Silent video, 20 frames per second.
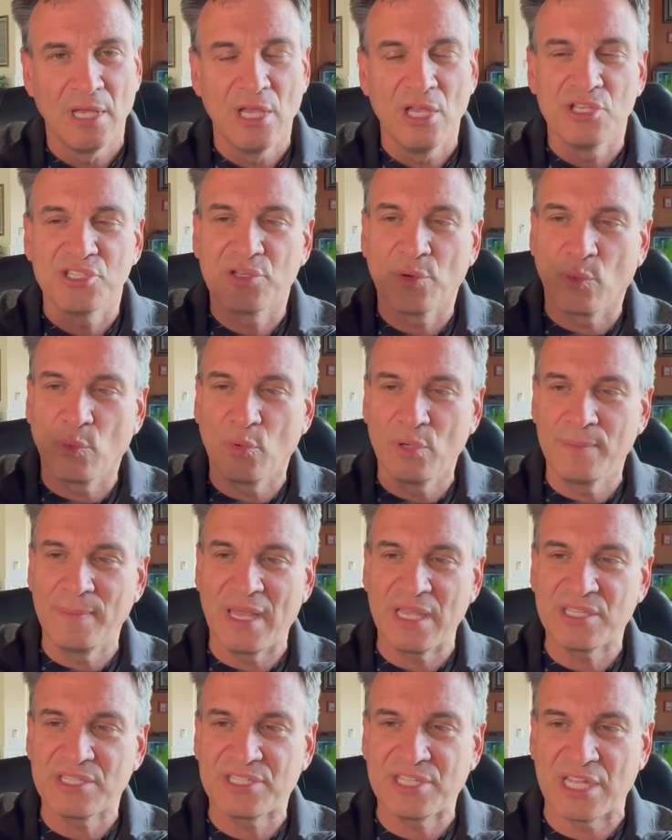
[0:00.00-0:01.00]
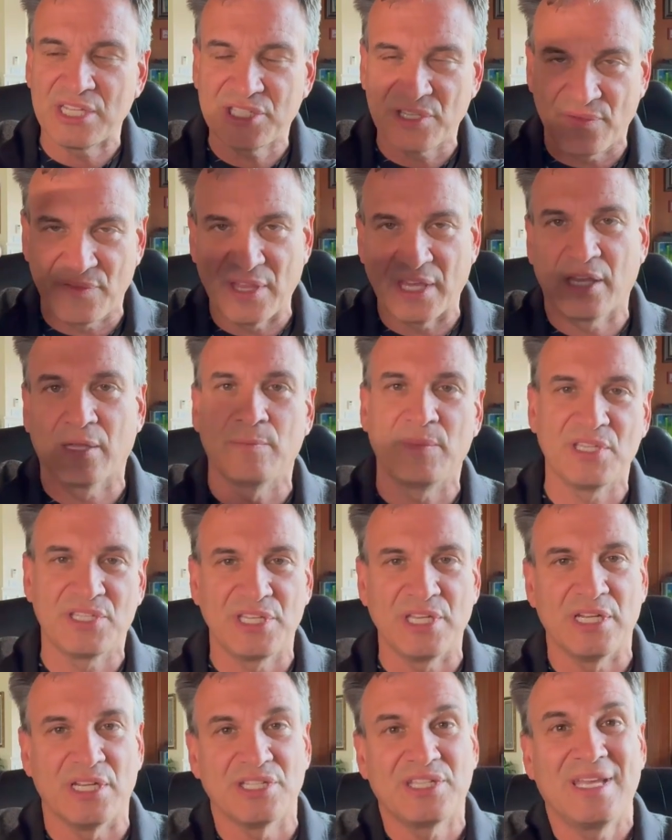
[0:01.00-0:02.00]
so it would make sense if they could be
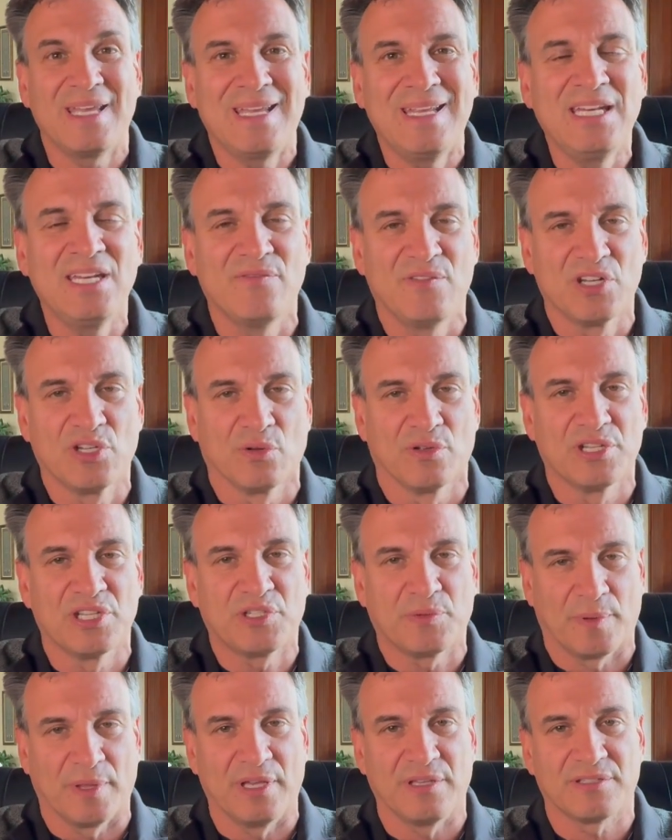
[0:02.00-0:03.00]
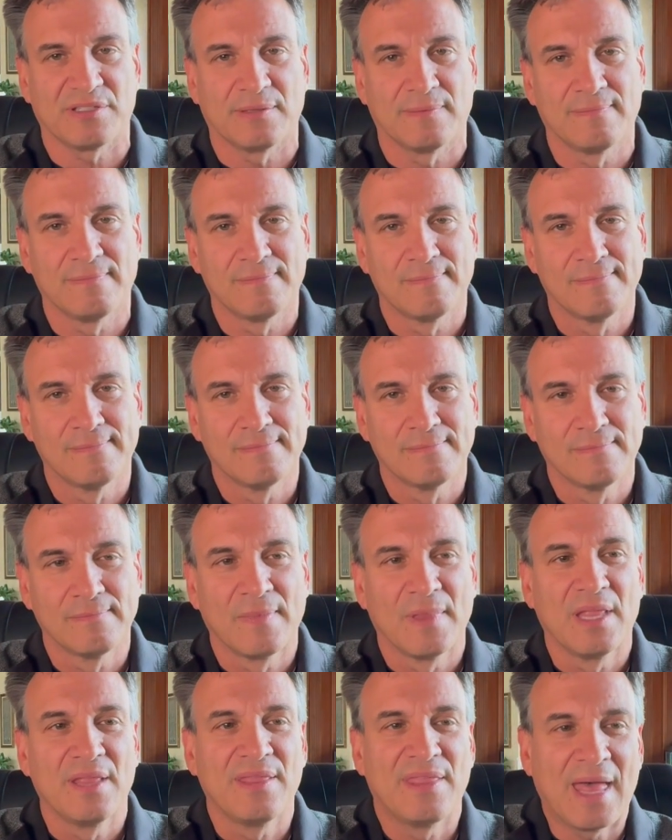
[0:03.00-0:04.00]
seen as individual displays.
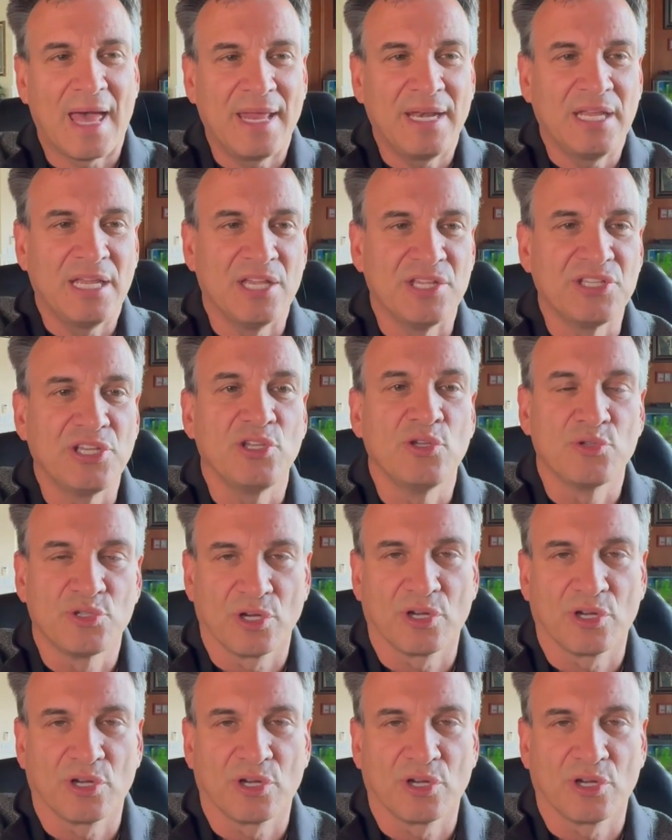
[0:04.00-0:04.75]
That is user